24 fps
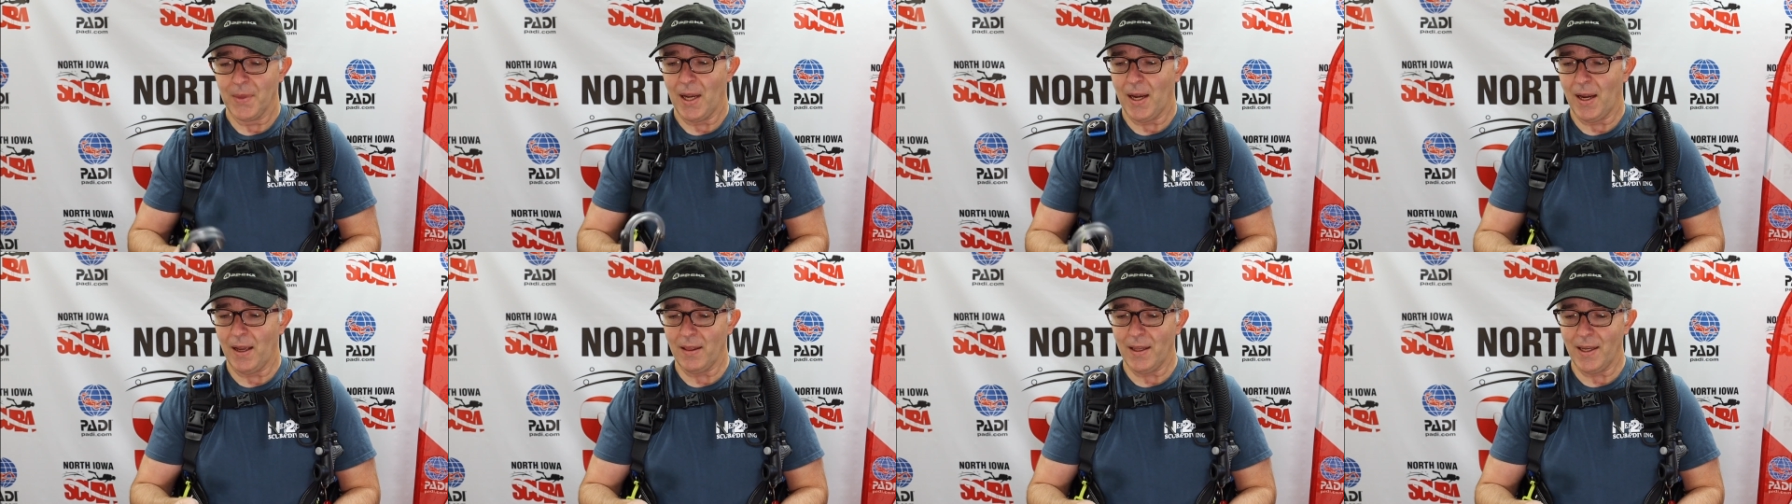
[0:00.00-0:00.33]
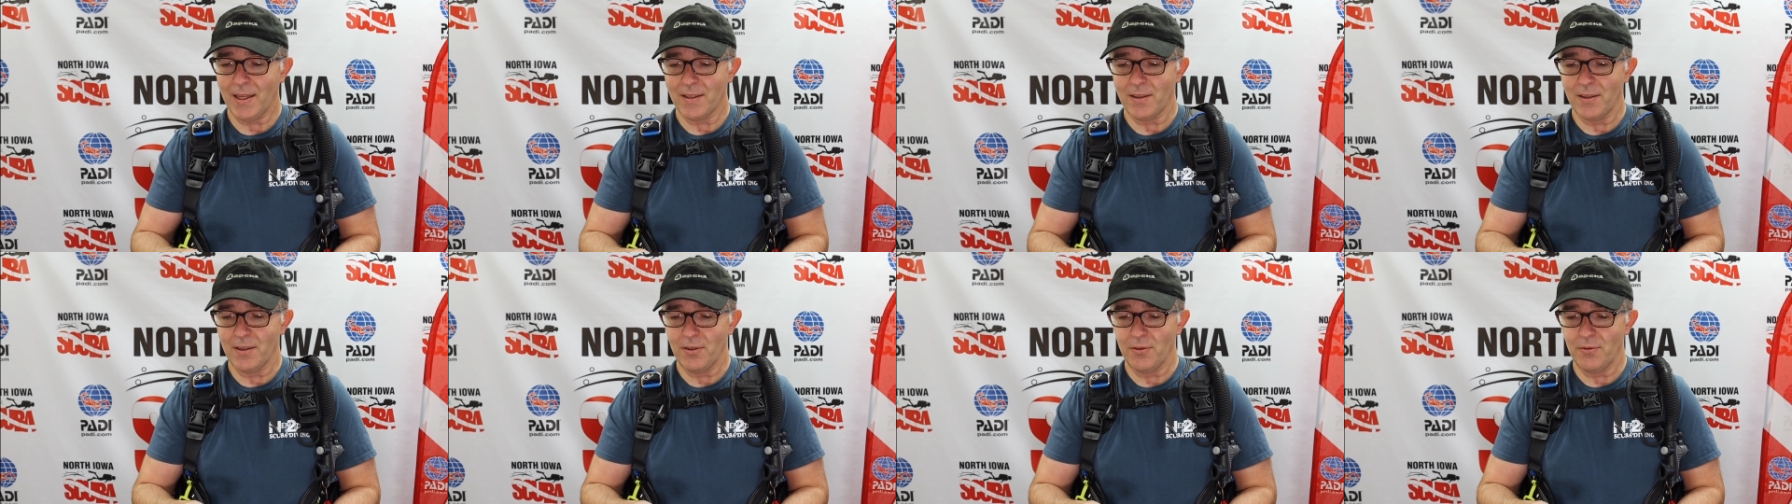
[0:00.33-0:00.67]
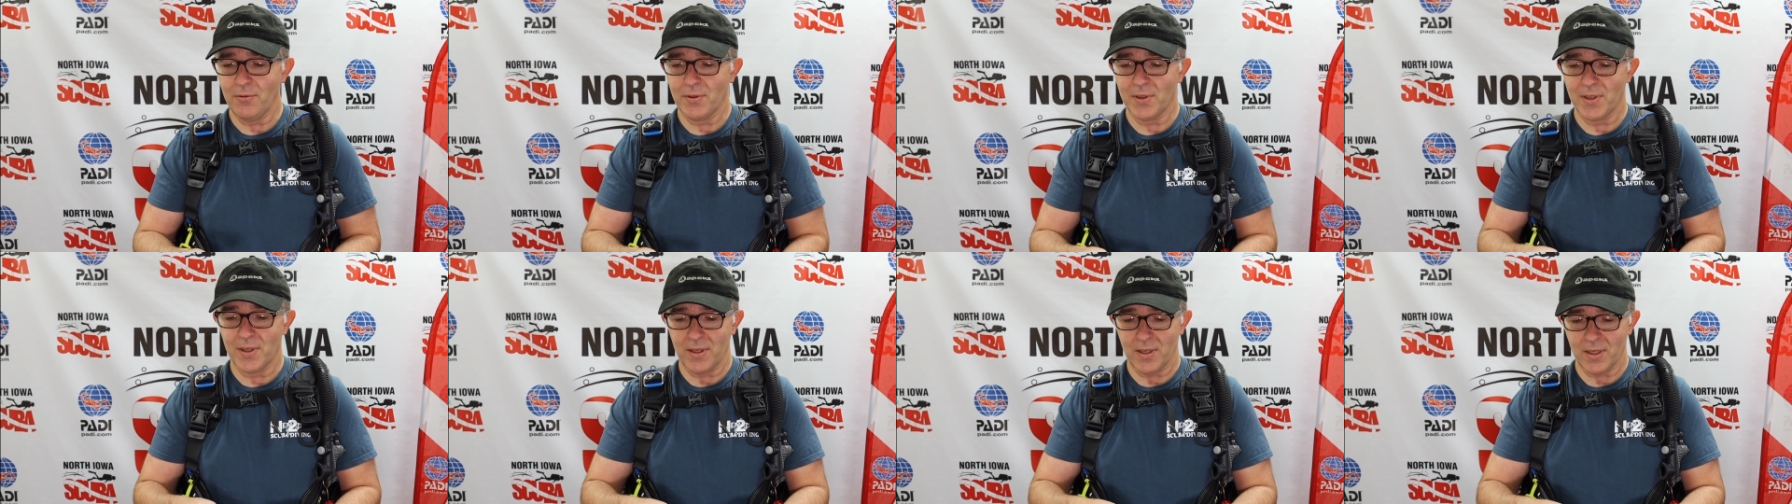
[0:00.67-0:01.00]
I like to
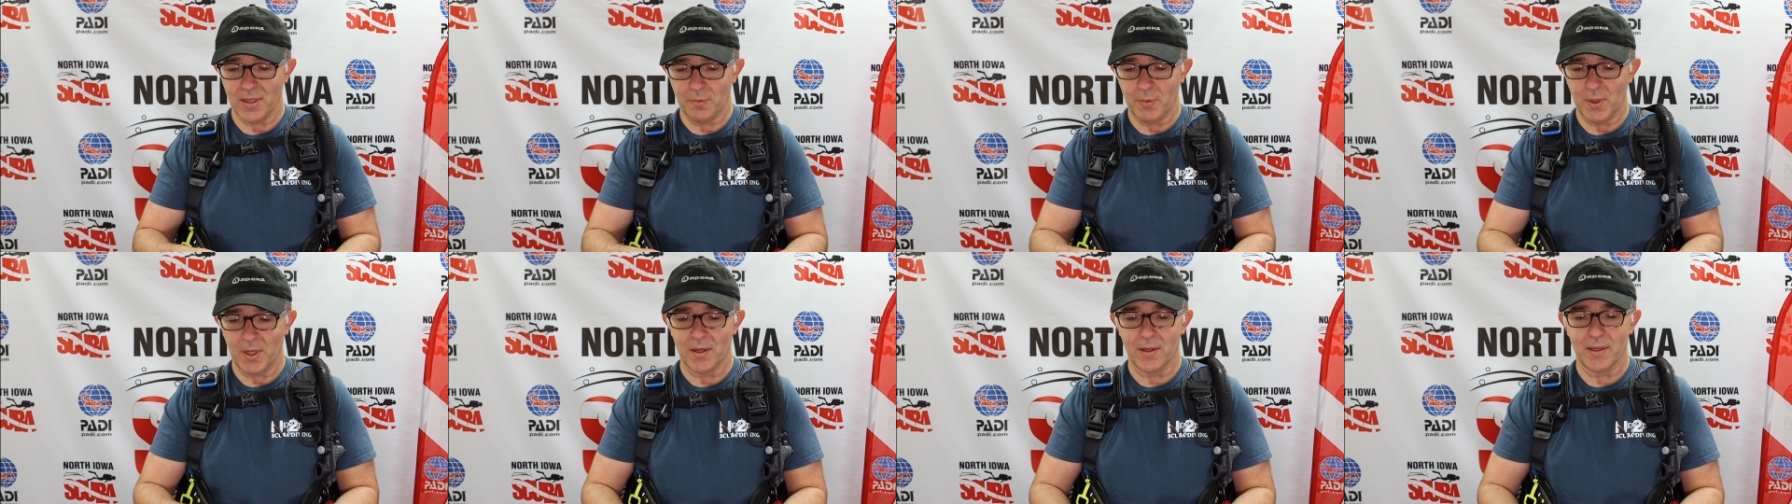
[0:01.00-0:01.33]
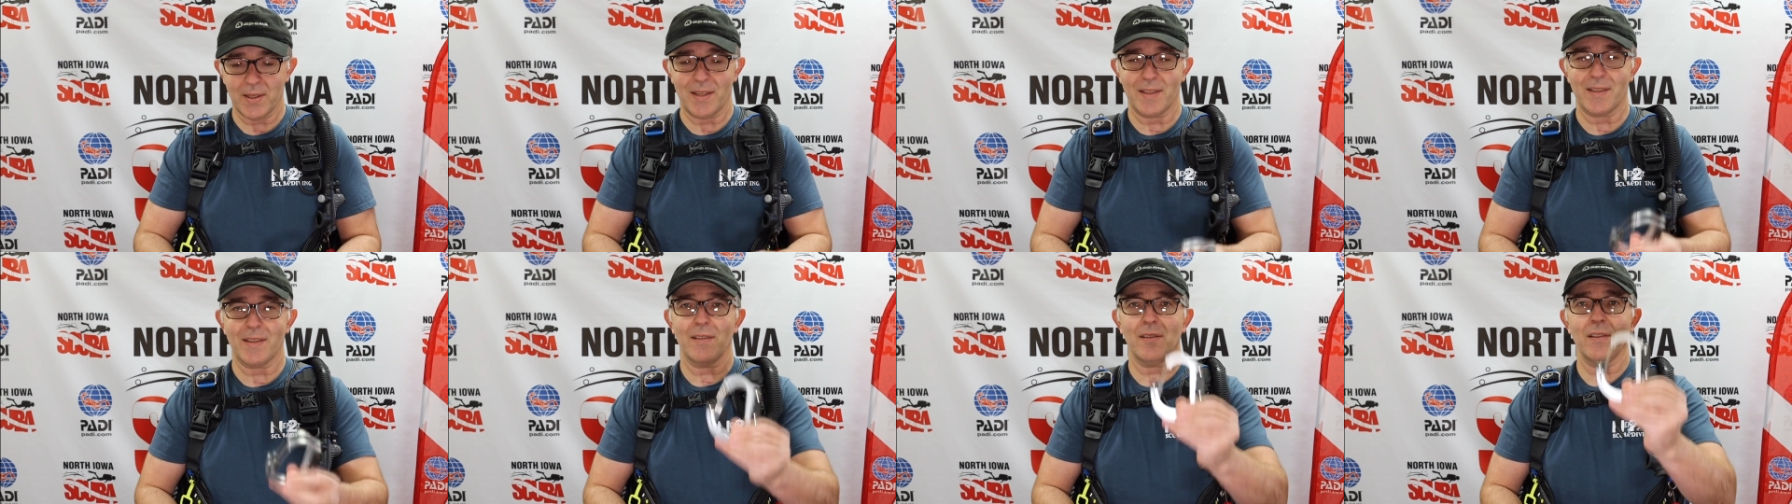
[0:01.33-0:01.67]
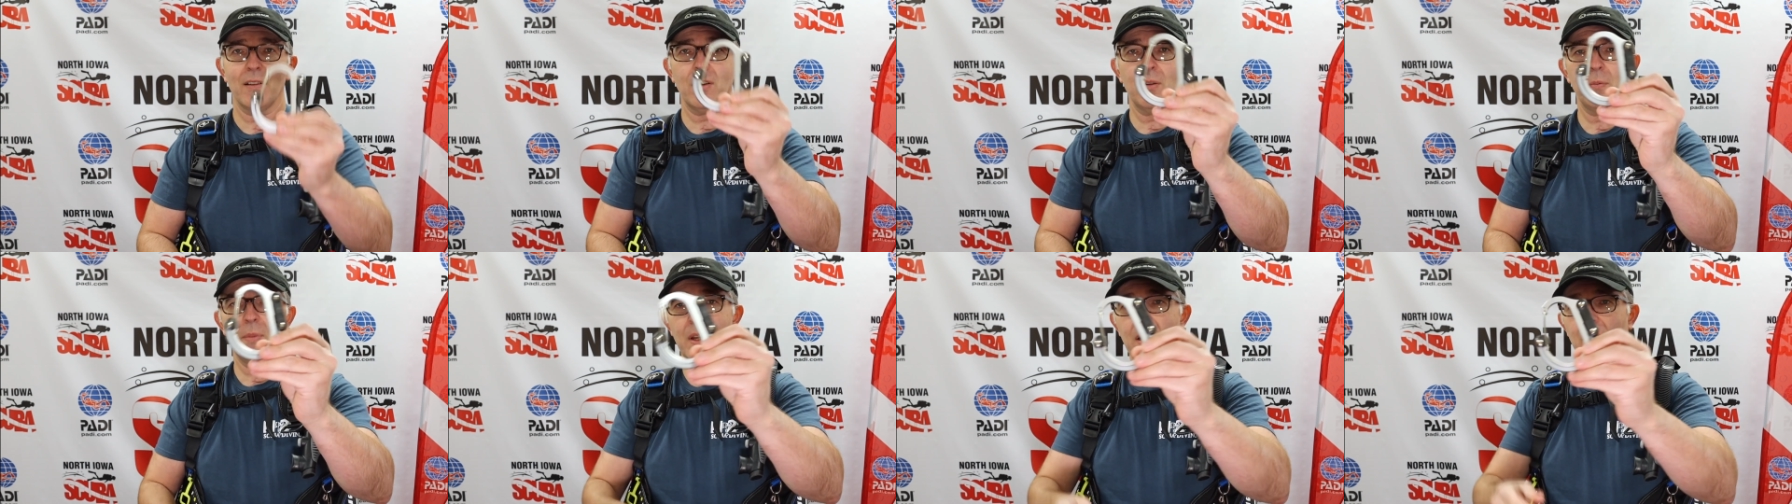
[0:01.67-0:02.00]
use this because it's a
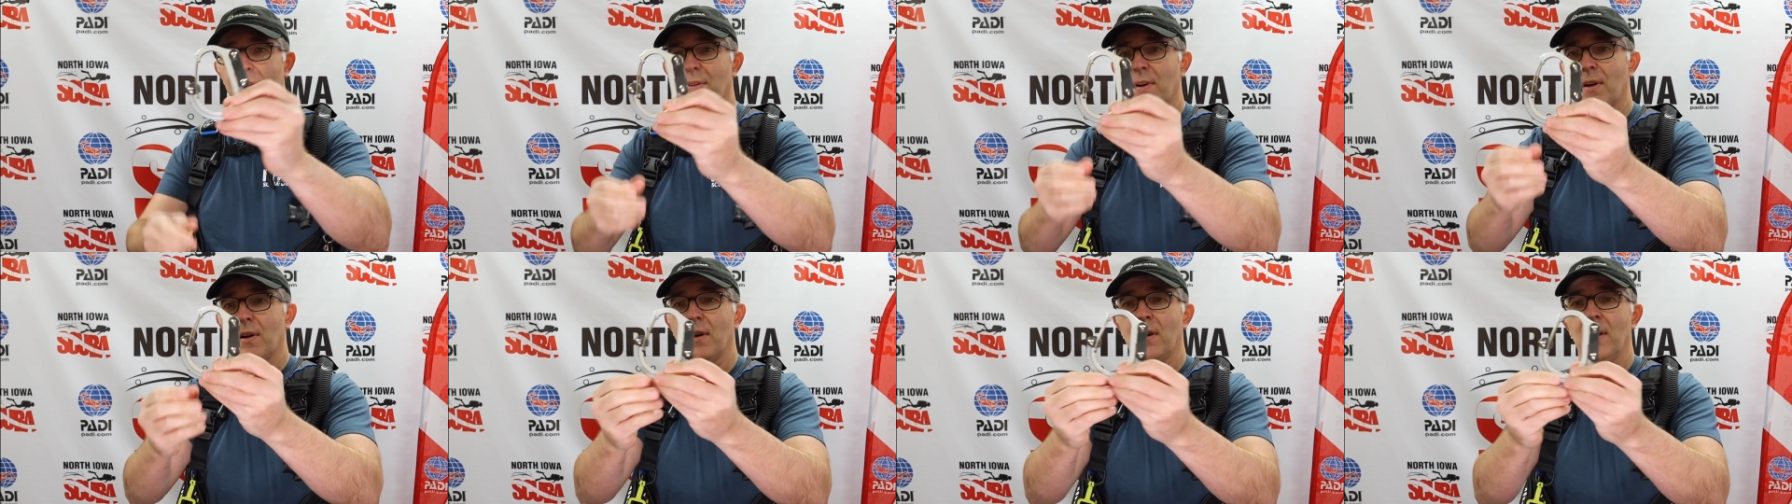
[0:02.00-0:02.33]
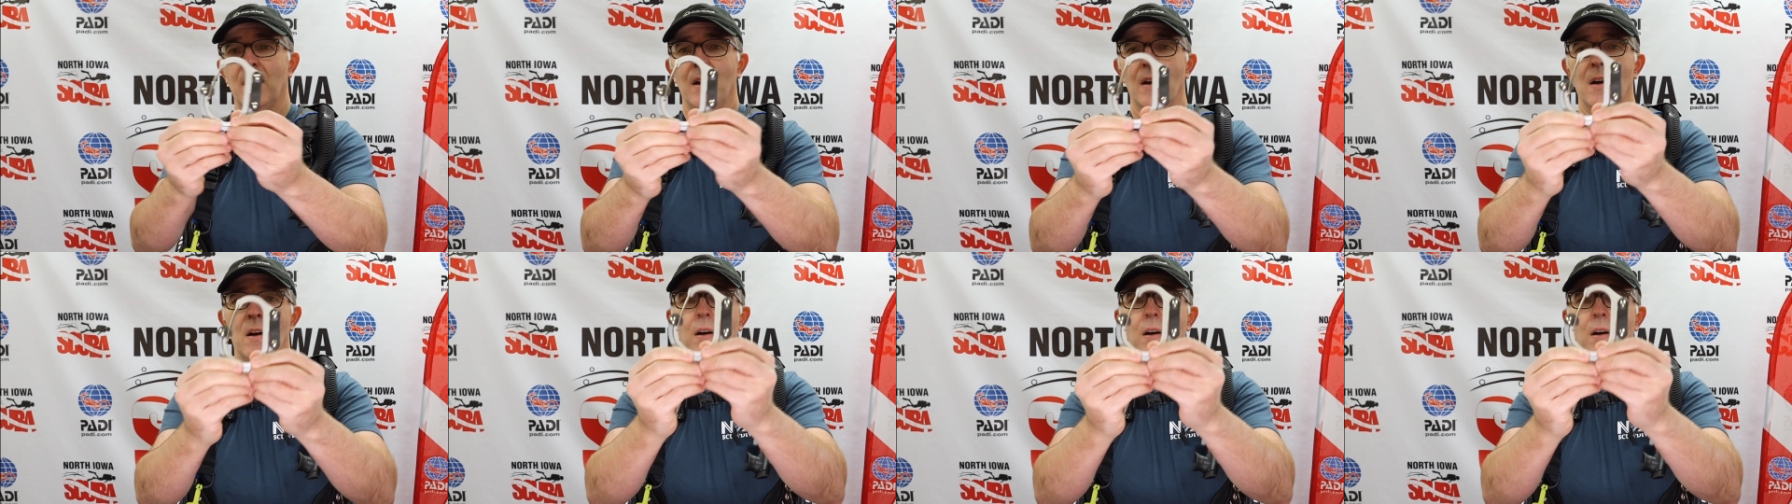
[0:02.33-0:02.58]
little bit of a,